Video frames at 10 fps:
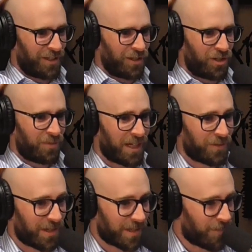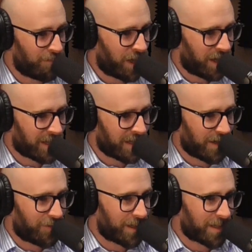You should be able to. There's a marked
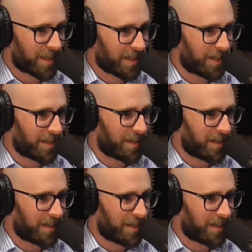difference.